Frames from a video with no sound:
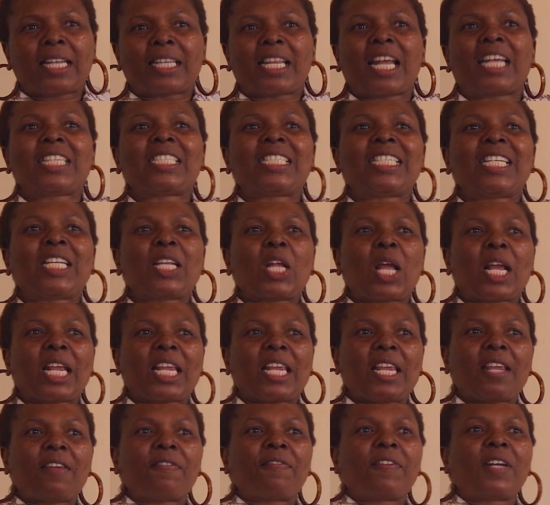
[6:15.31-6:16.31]
Does it
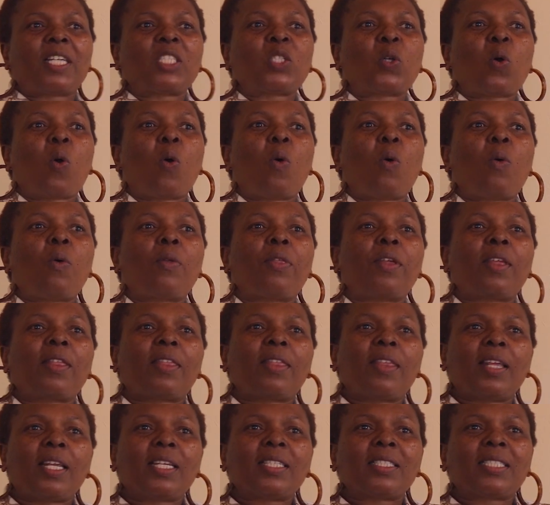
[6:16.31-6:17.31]
give us all
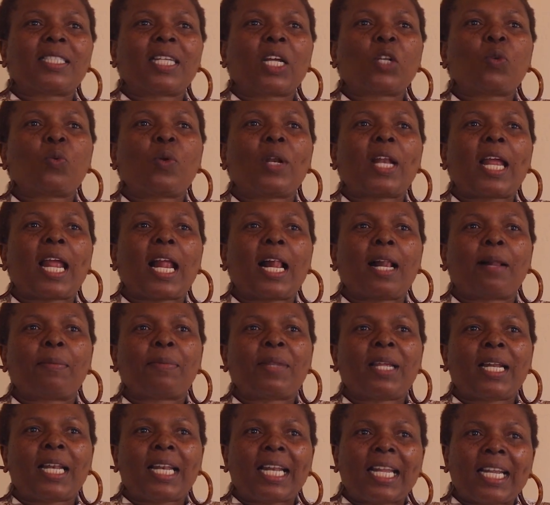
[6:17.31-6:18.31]
the things that will
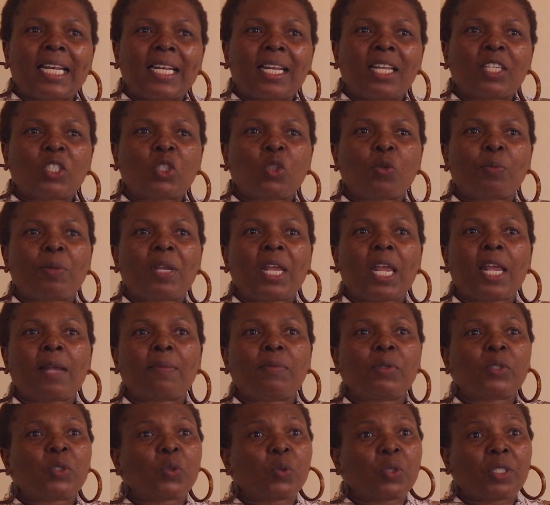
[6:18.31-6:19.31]
help the learner to be
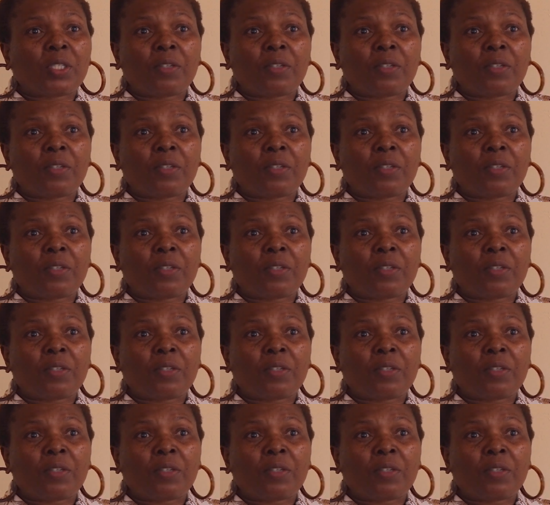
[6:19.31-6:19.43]
able to